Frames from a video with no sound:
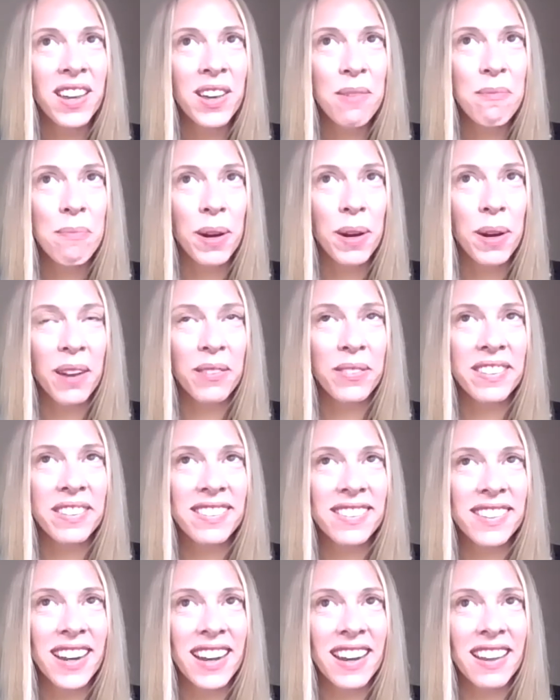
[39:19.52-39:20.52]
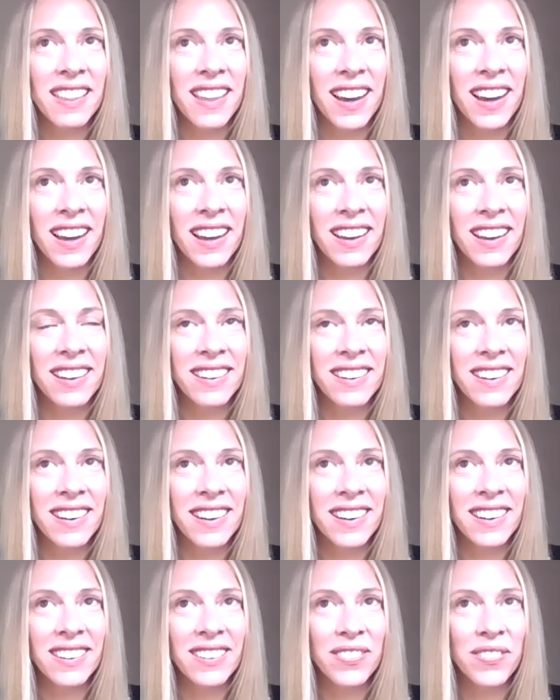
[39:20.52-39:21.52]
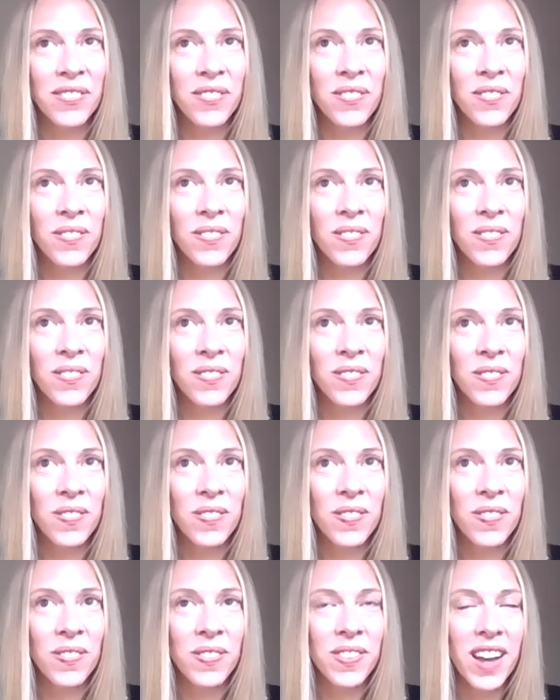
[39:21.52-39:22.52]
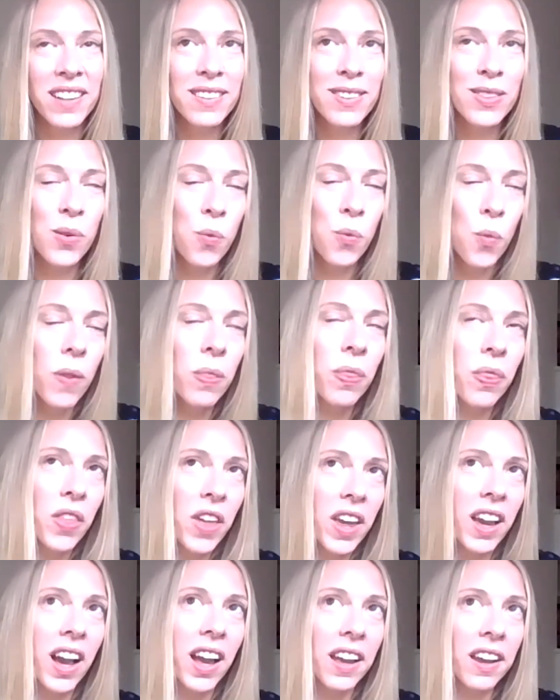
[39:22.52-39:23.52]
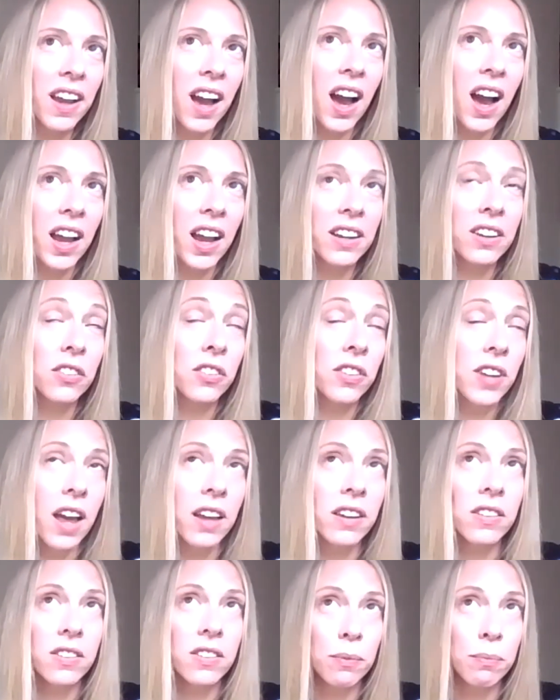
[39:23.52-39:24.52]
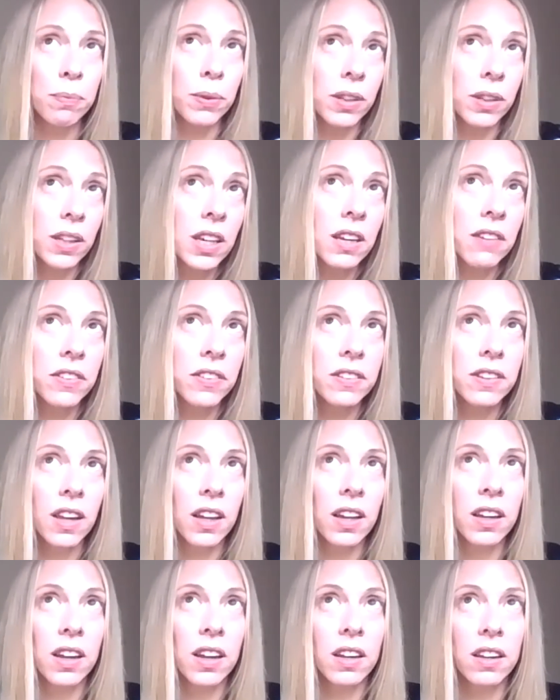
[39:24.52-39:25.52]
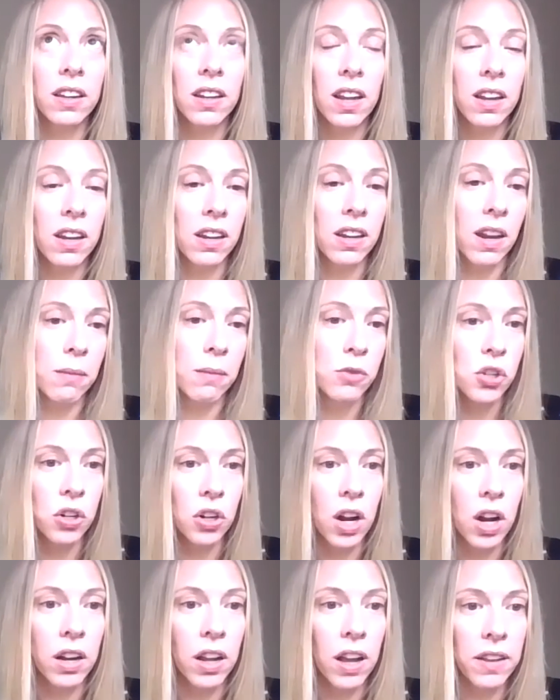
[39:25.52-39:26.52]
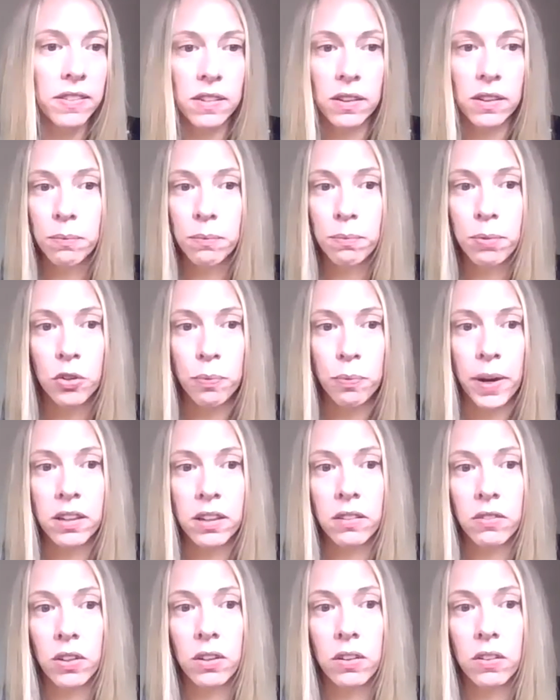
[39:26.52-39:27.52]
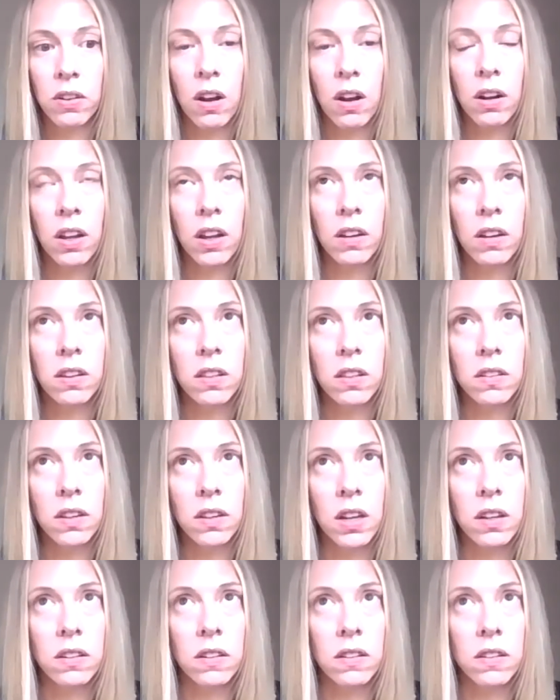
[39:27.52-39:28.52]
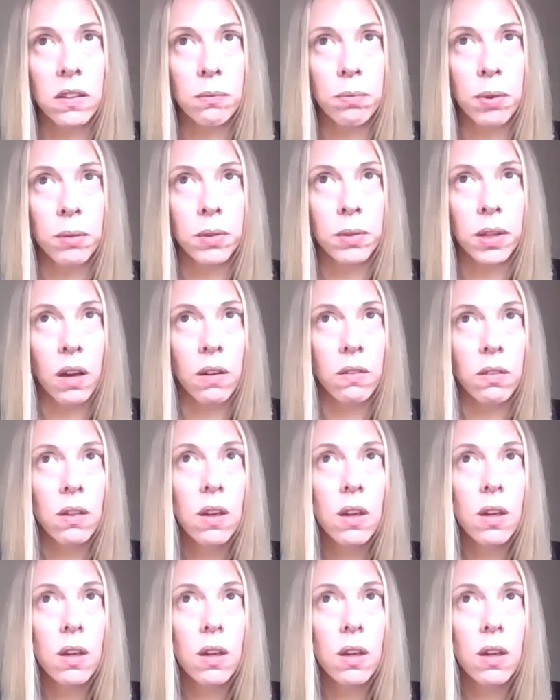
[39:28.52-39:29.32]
But I would say that that's the one thing I tend to believe is that, and I'm sure Anna has a perspective on talking to the scientists and public health